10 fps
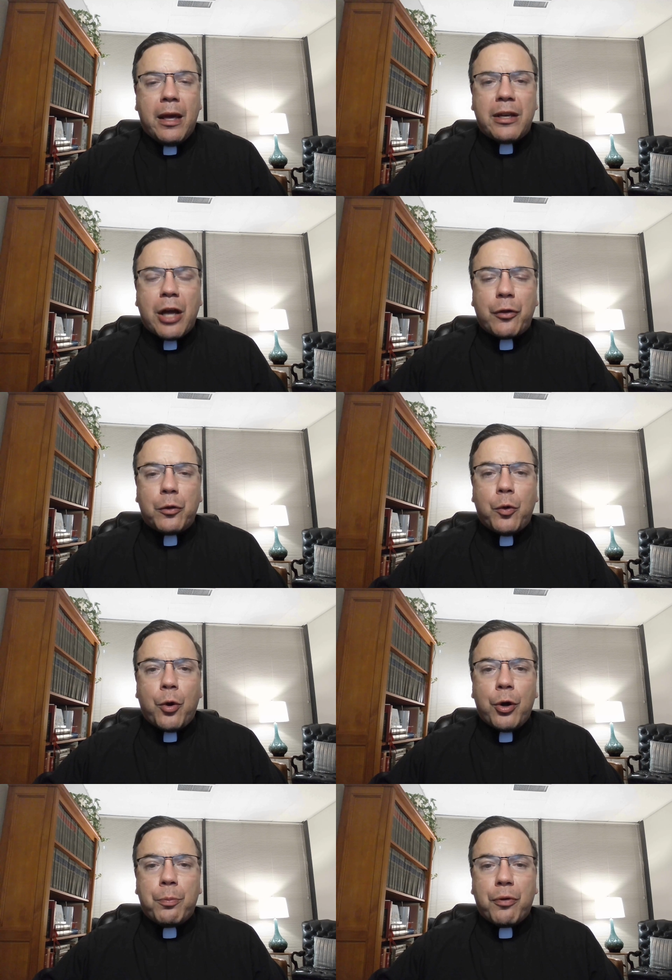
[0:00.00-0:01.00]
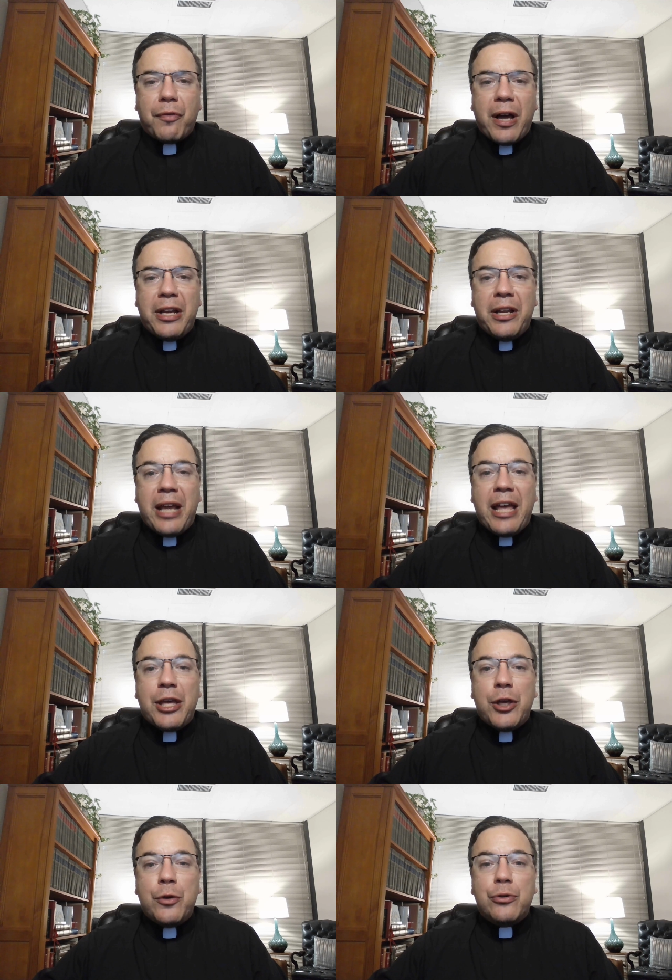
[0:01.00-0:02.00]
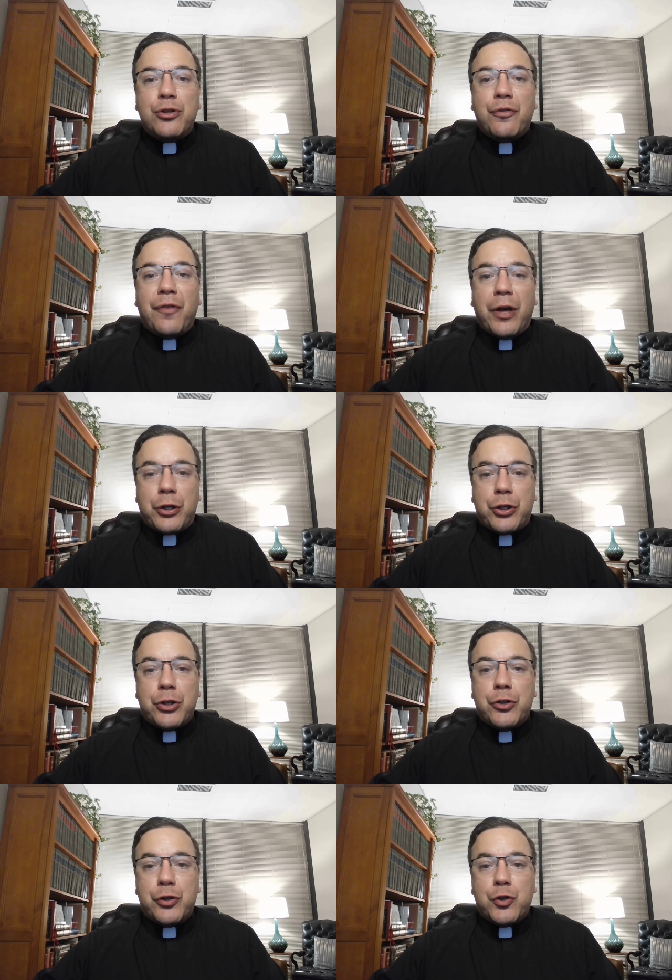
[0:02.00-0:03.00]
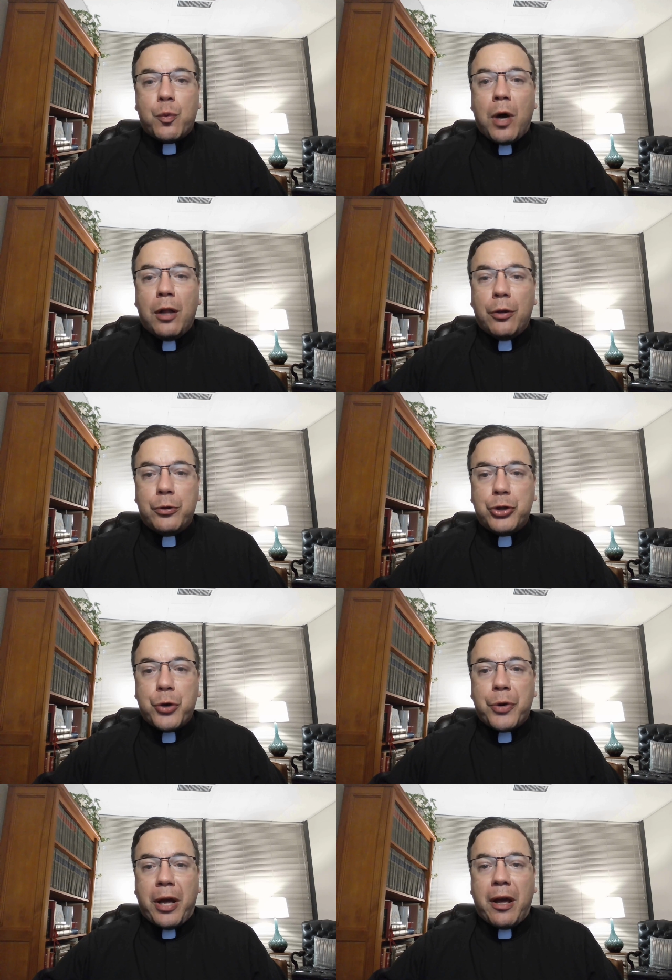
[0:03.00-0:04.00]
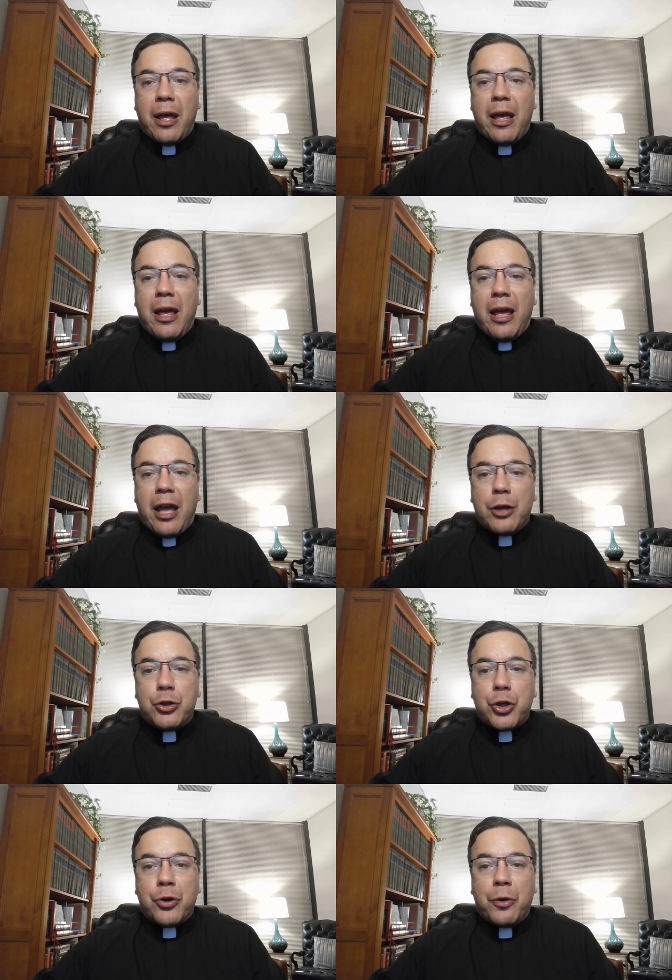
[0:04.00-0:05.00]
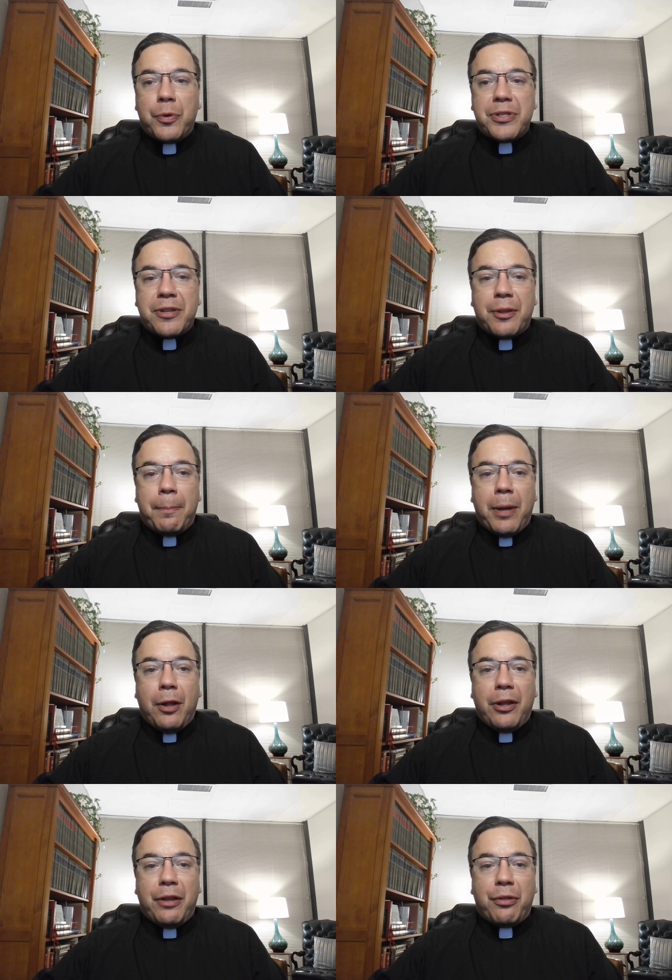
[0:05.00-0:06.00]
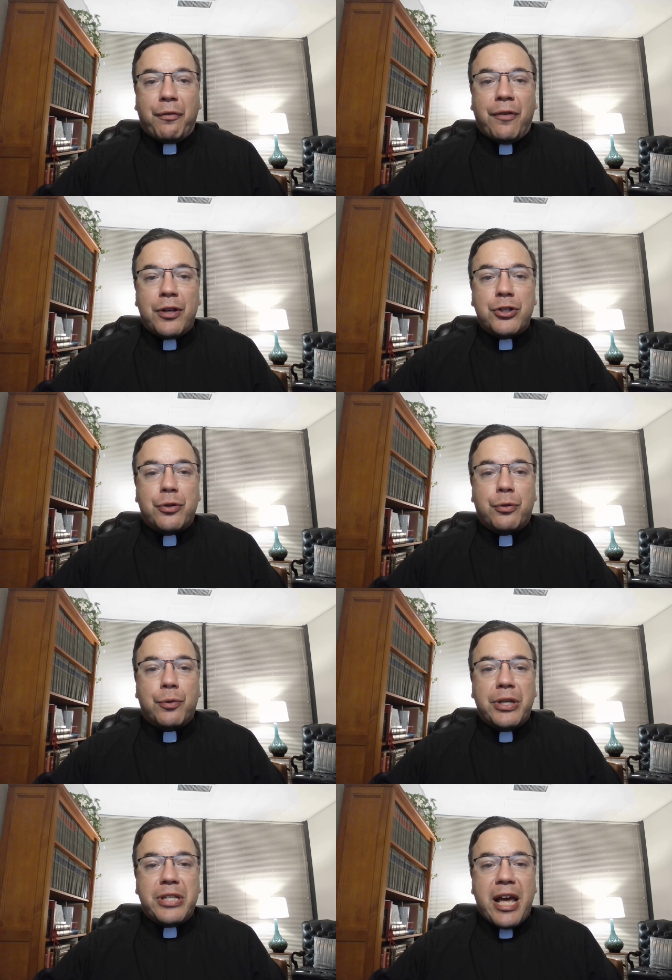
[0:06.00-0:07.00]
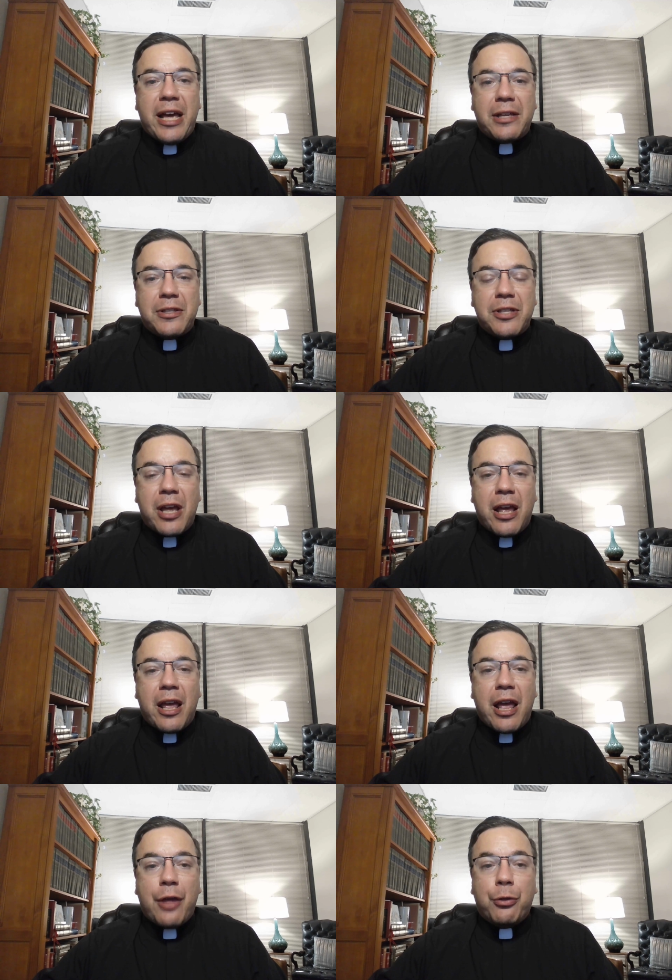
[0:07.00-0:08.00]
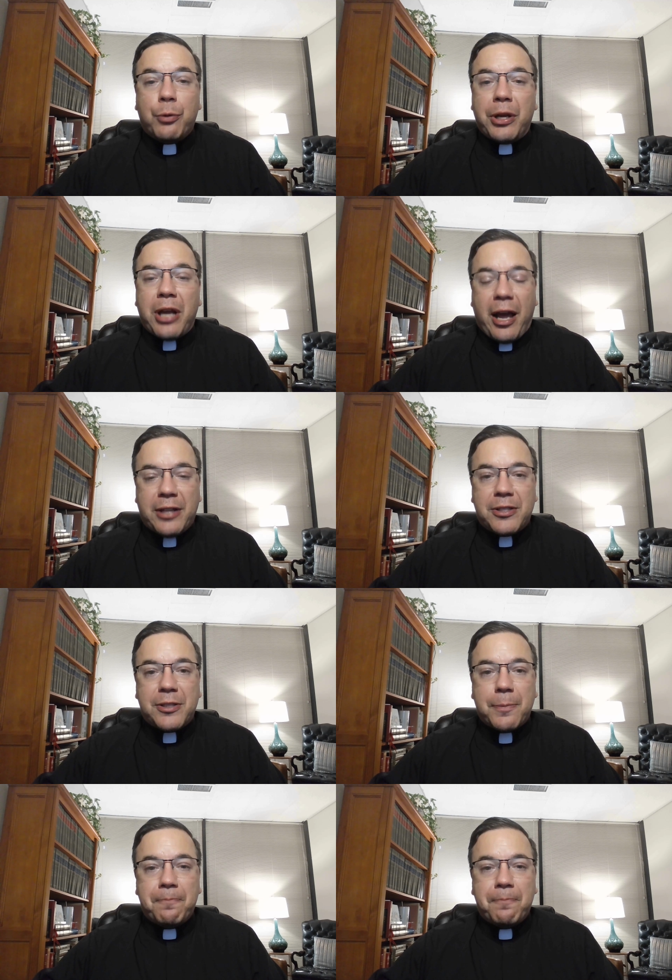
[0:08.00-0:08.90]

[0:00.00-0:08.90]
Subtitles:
Now the Lord provided a huge fish to swallow Jonah, and Jonah was in the belly of the fish 3 days and 3 nights.